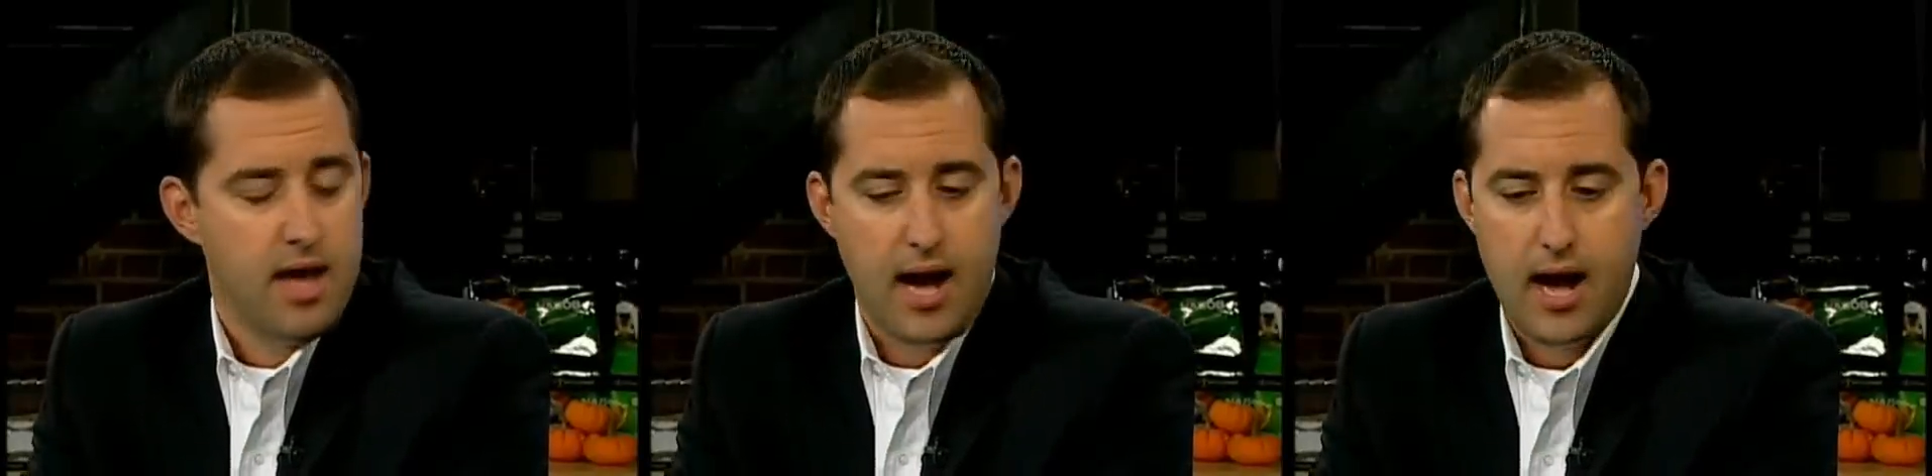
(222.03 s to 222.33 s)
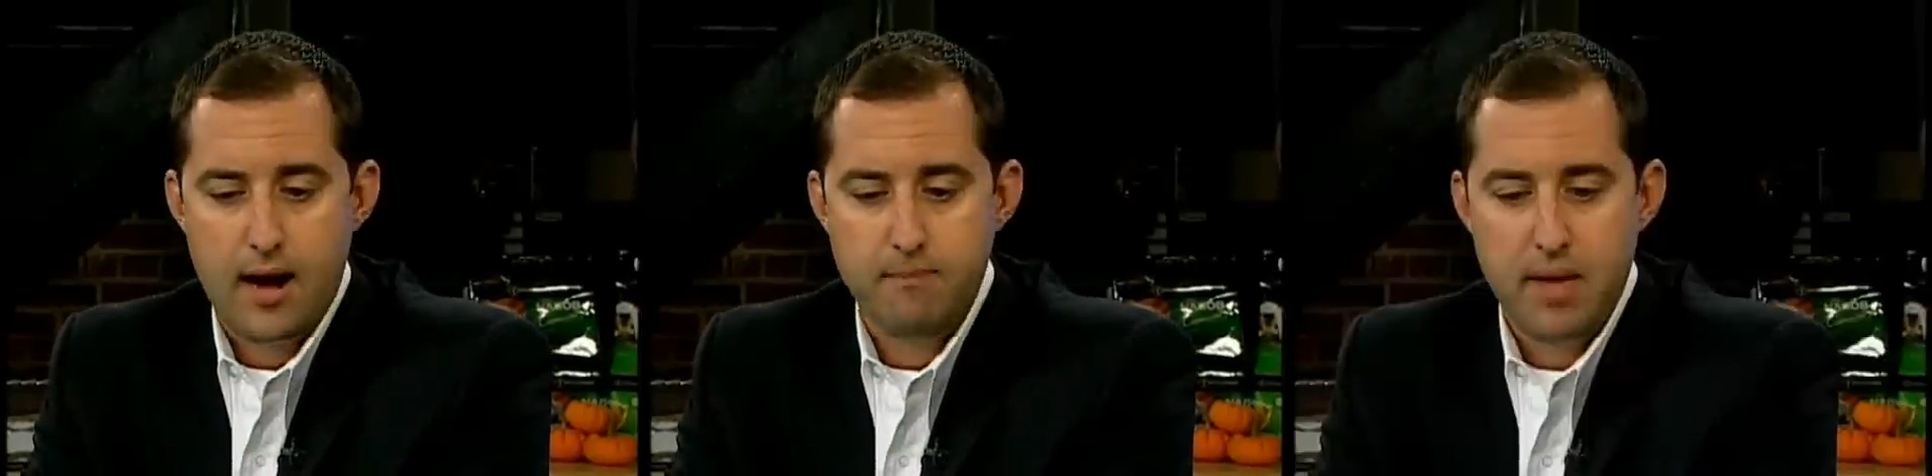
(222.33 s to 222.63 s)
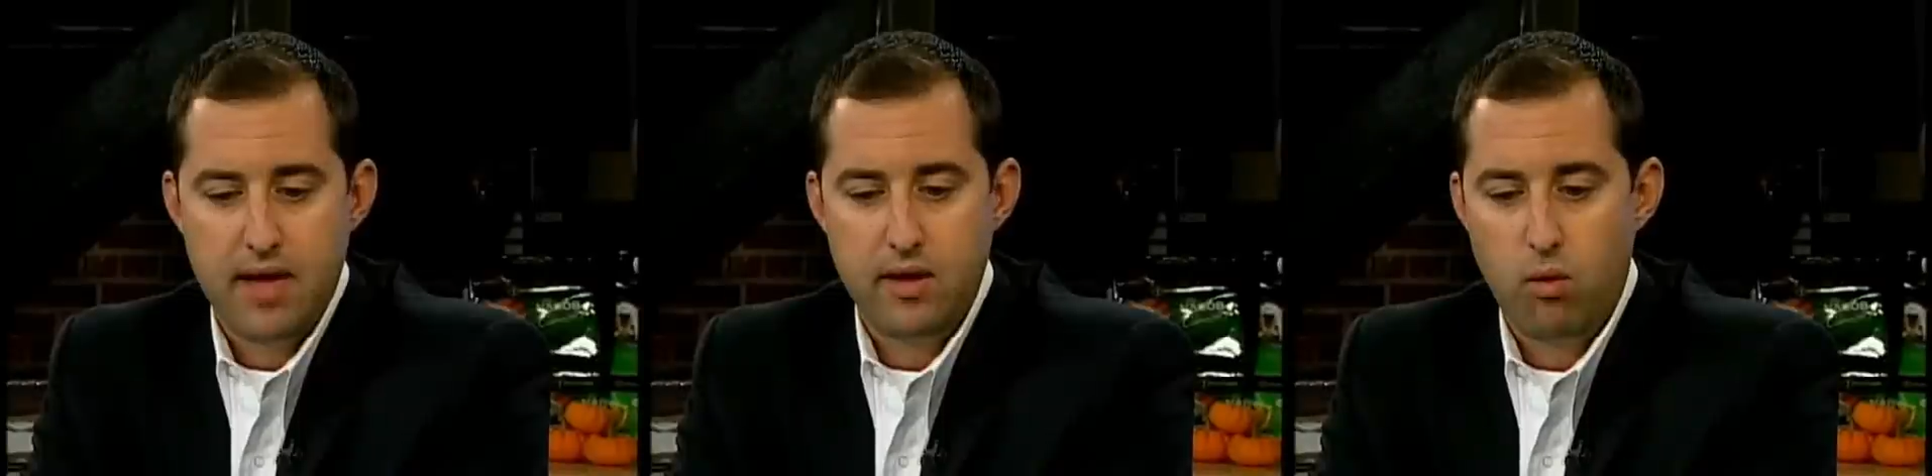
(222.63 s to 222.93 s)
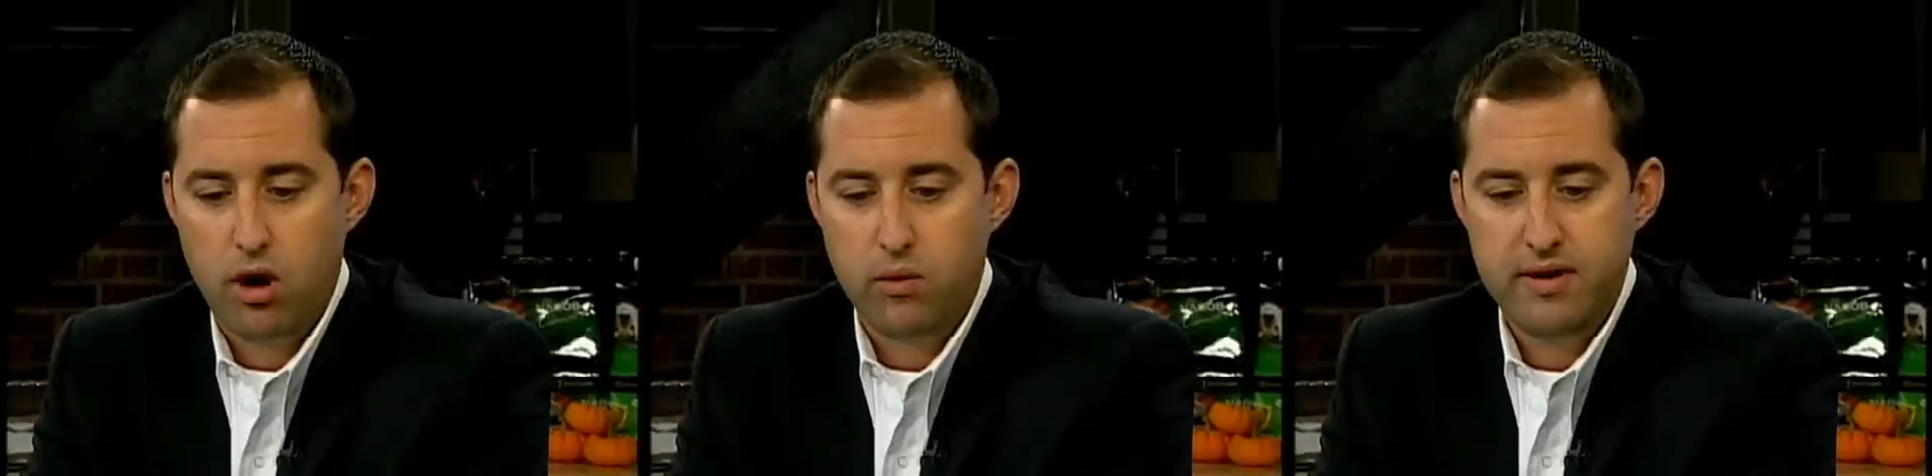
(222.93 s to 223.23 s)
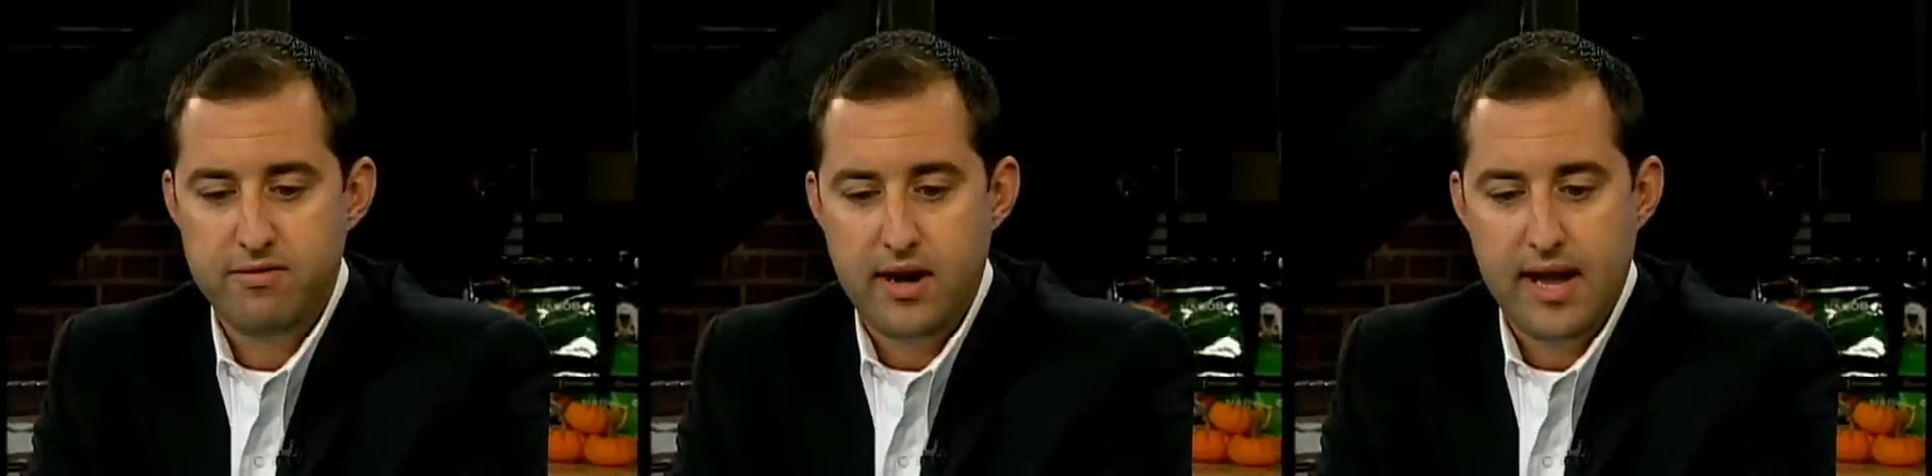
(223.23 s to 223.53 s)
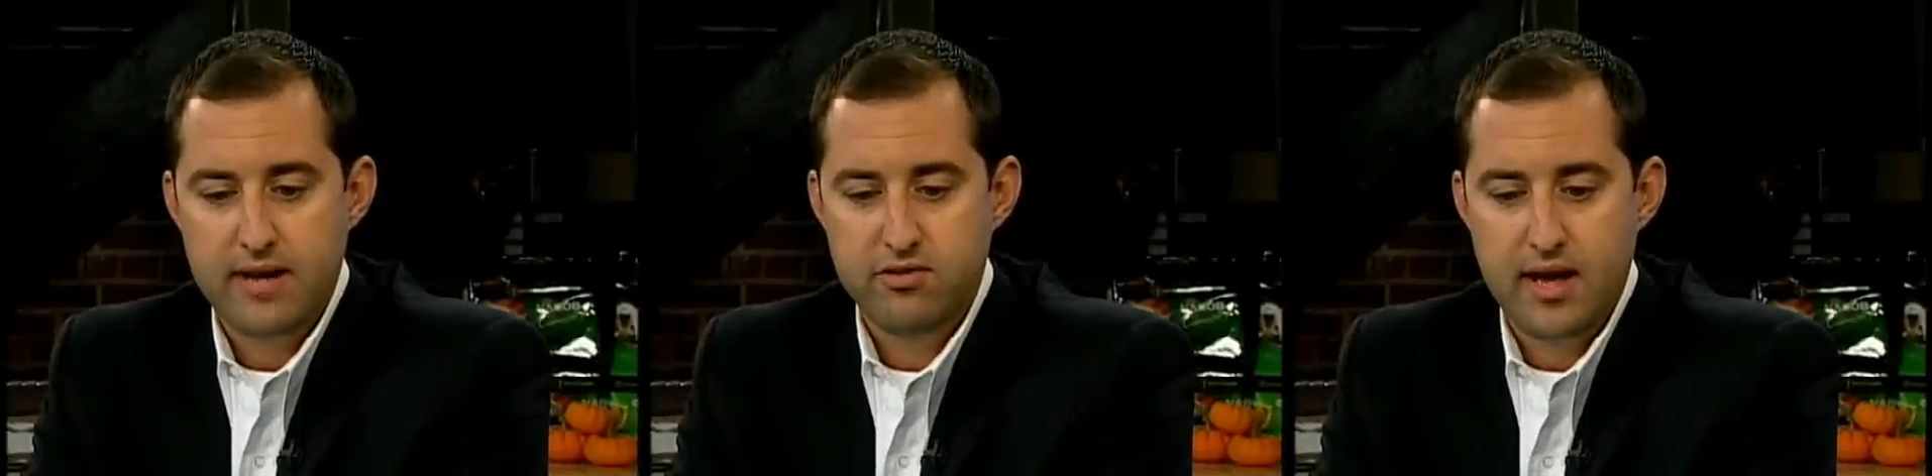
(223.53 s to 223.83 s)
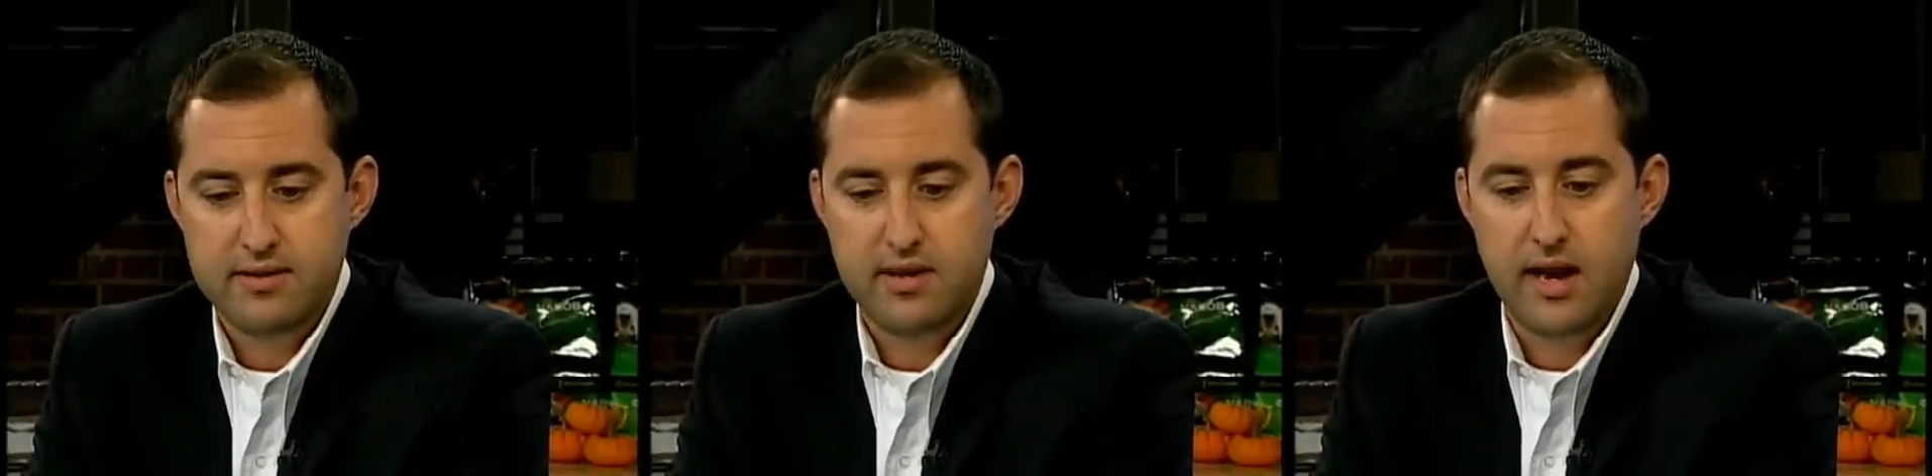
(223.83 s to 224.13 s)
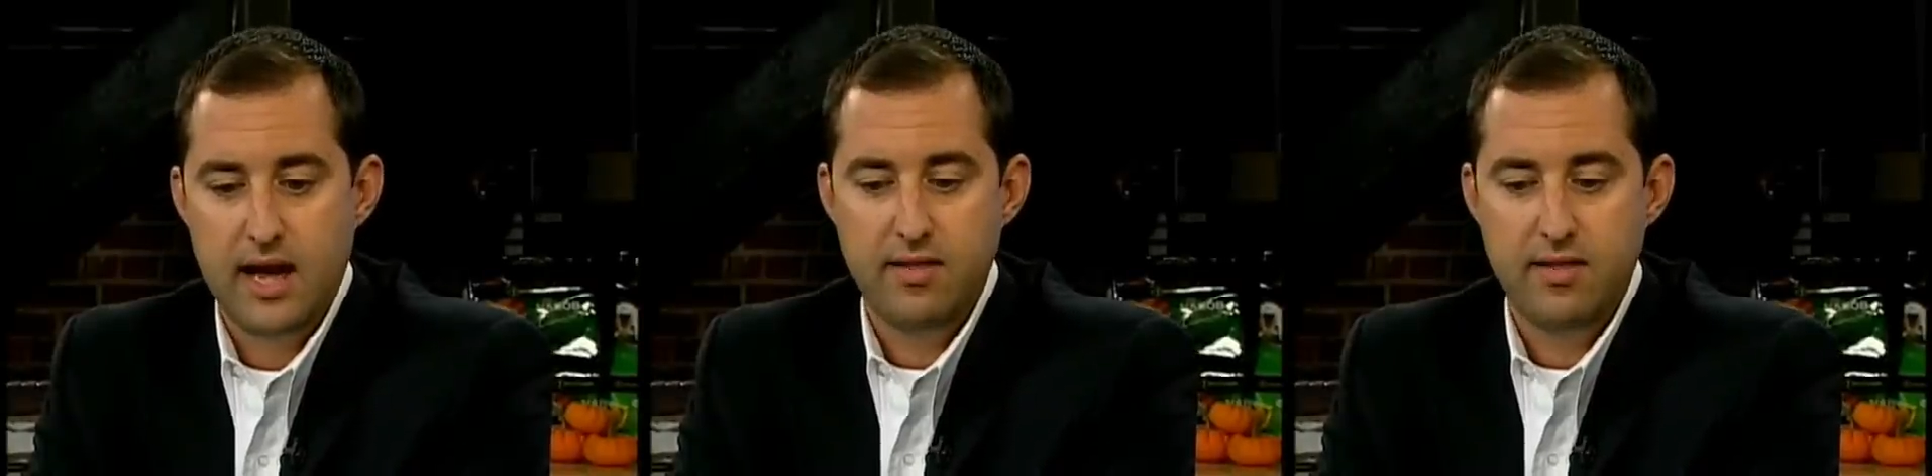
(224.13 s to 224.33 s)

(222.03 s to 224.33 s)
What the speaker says: and they want to refinance that today,